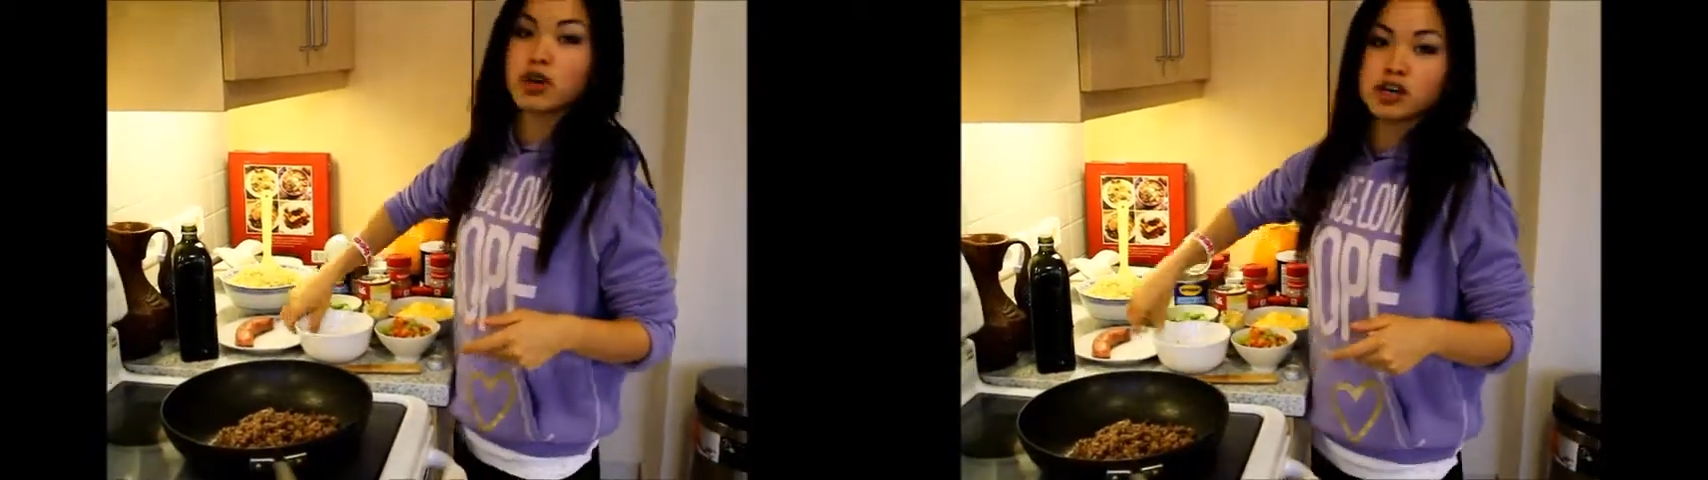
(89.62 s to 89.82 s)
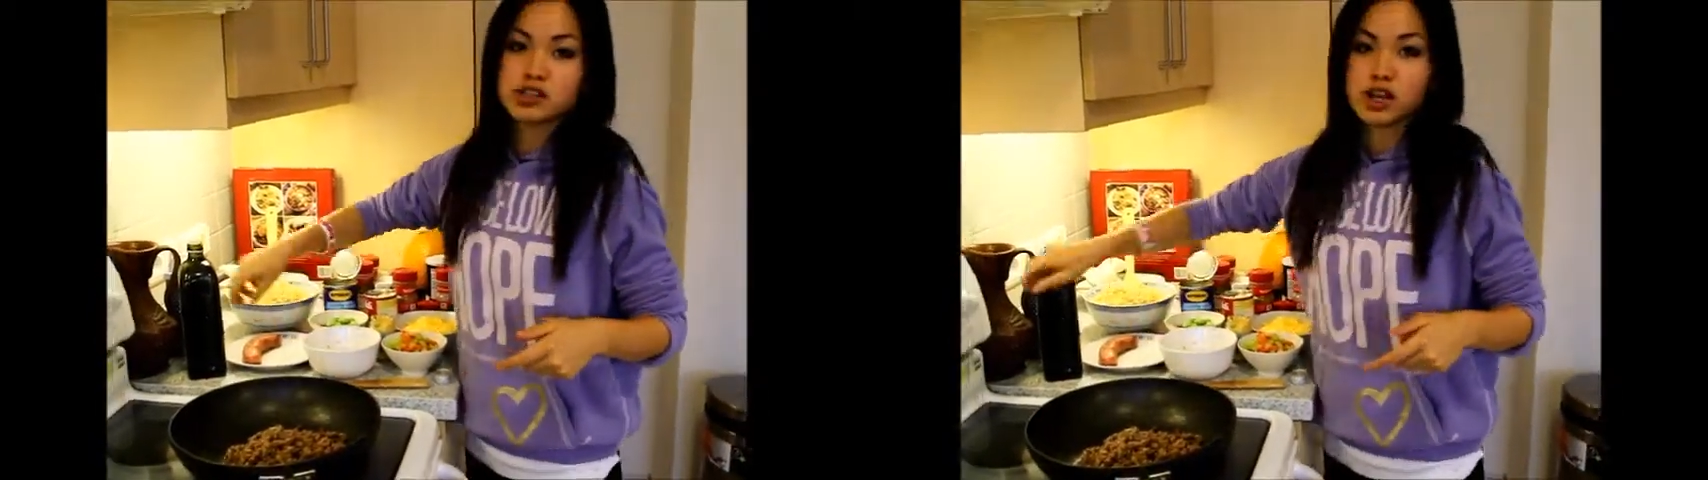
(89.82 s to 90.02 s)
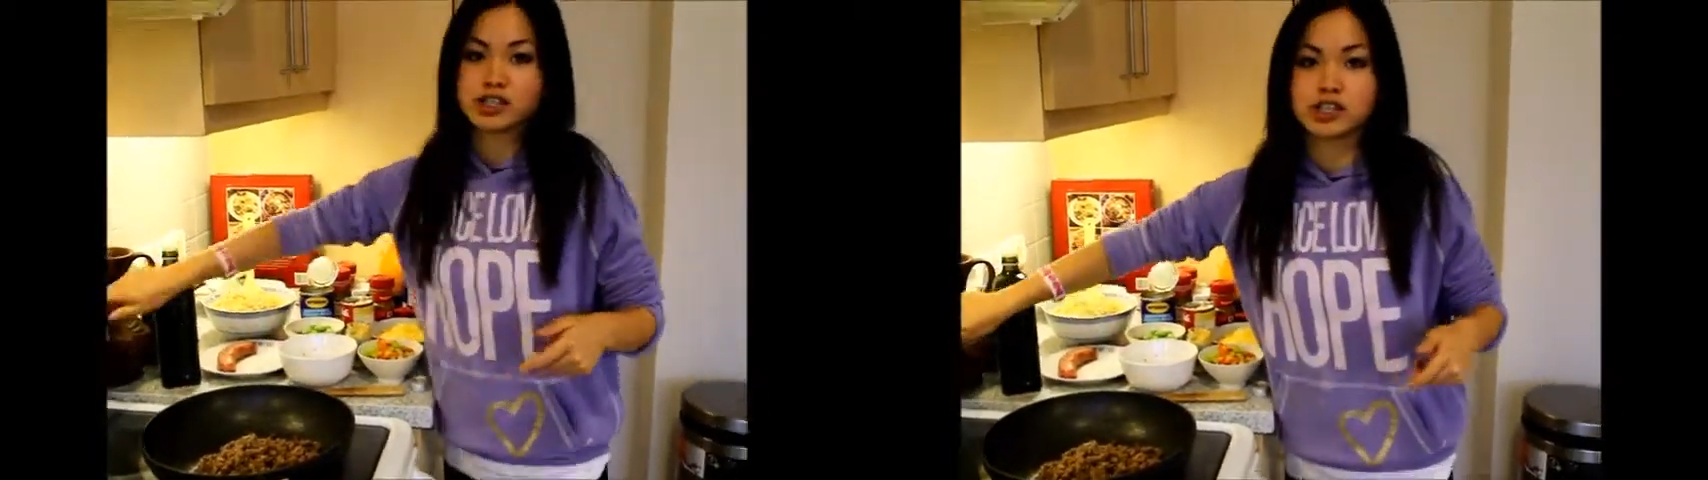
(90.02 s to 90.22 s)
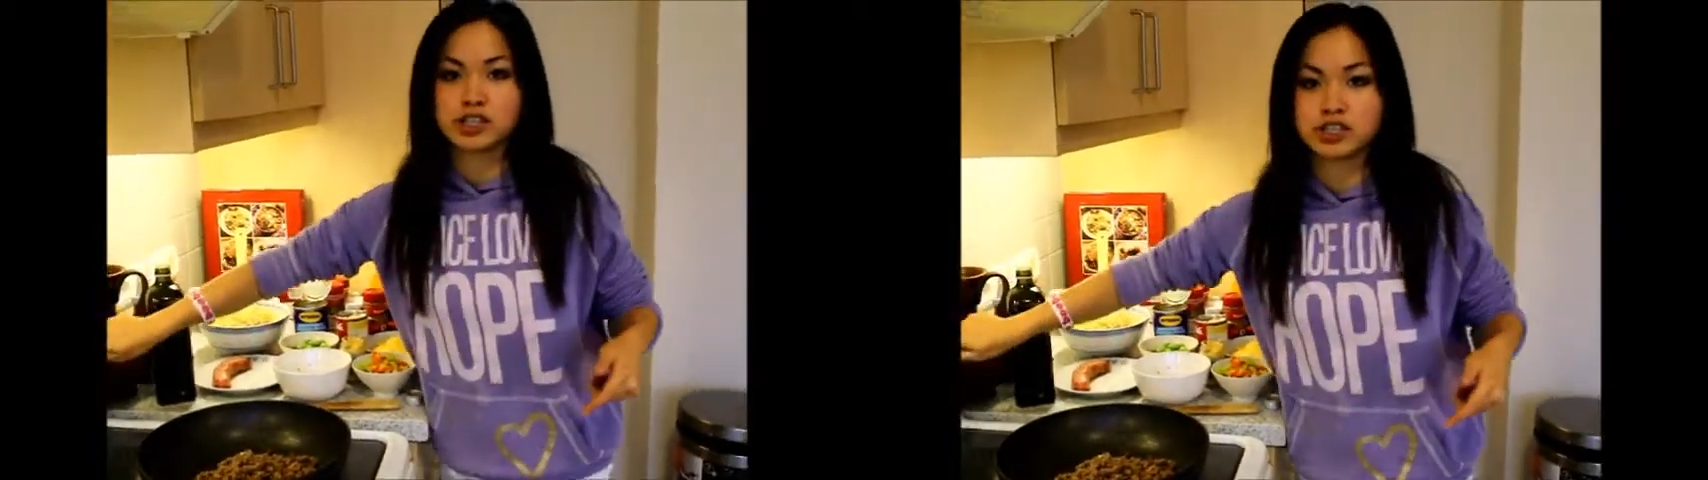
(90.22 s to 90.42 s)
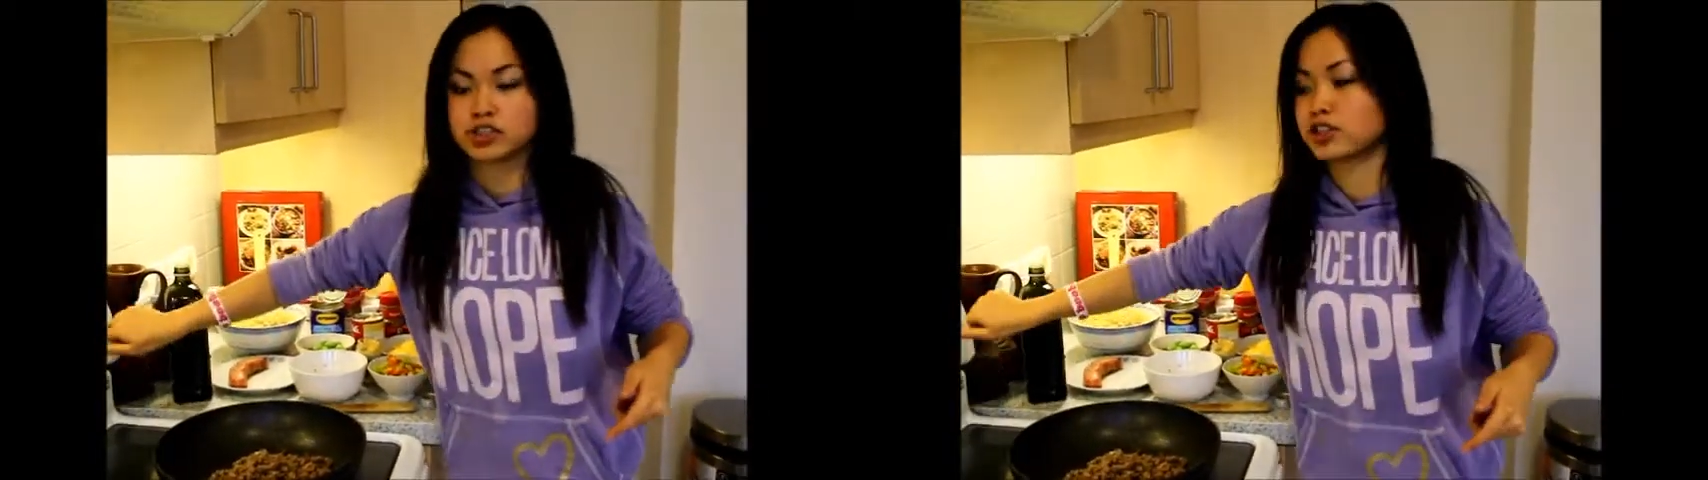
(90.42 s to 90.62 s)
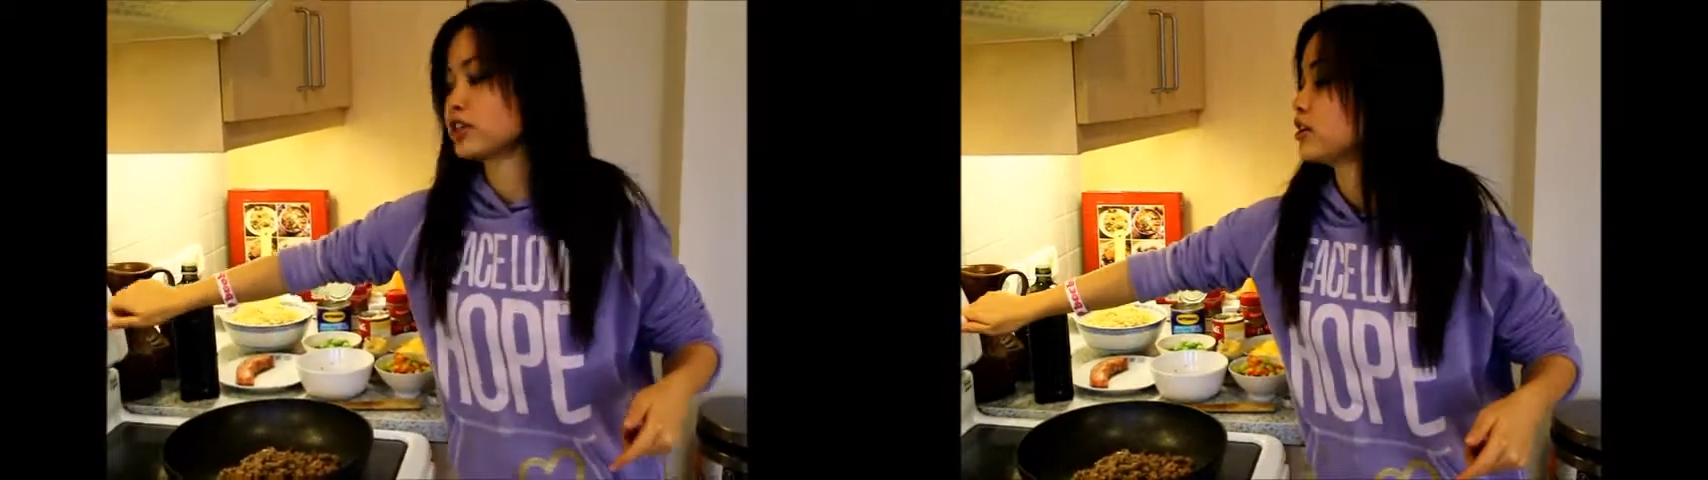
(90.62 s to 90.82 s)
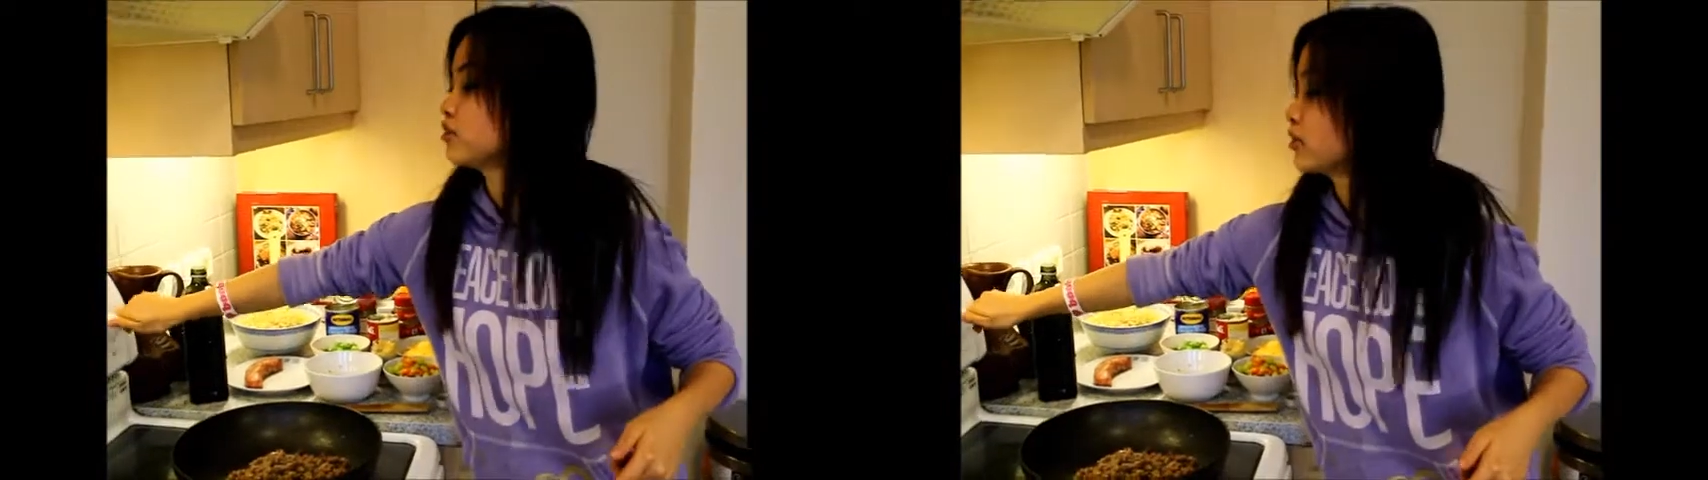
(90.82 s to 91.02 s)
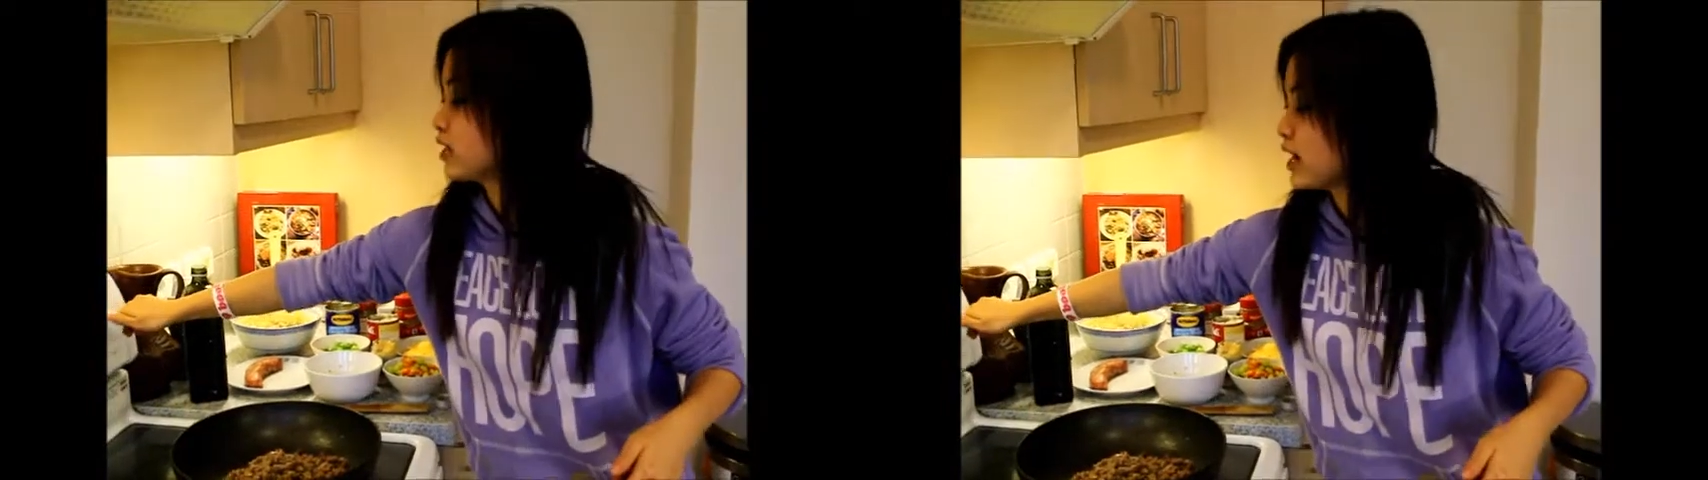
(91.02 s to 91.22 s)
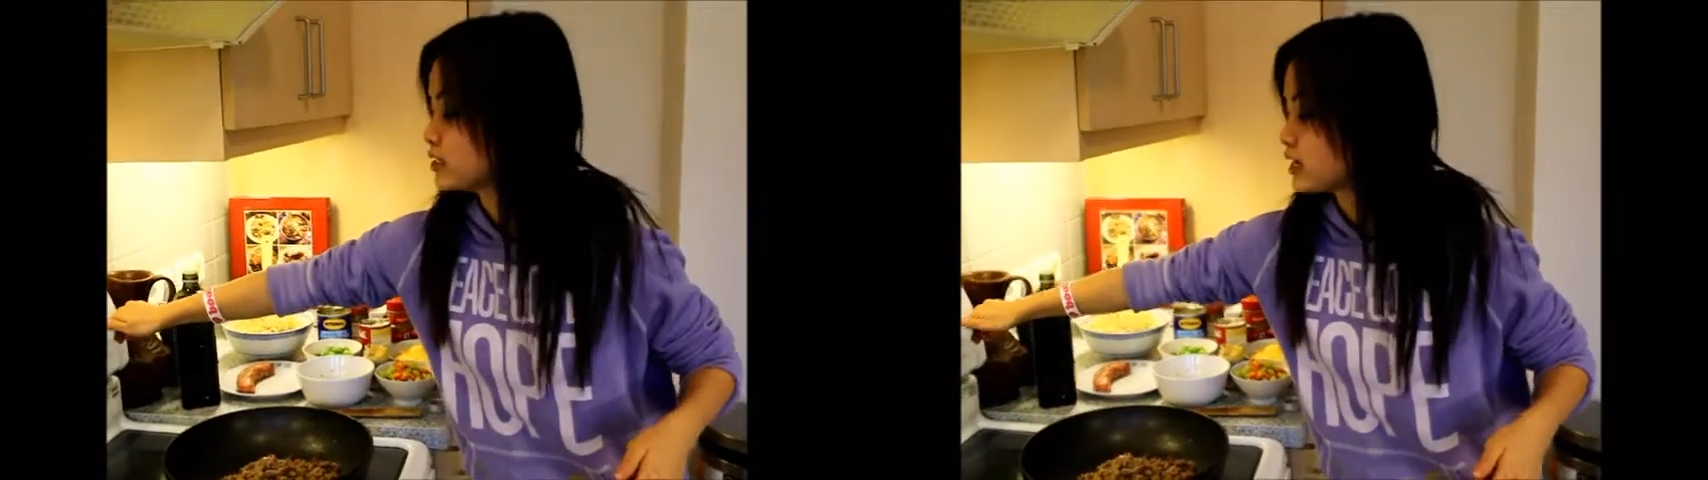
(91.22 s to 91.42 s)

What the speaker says: raw sausage, you're going to realize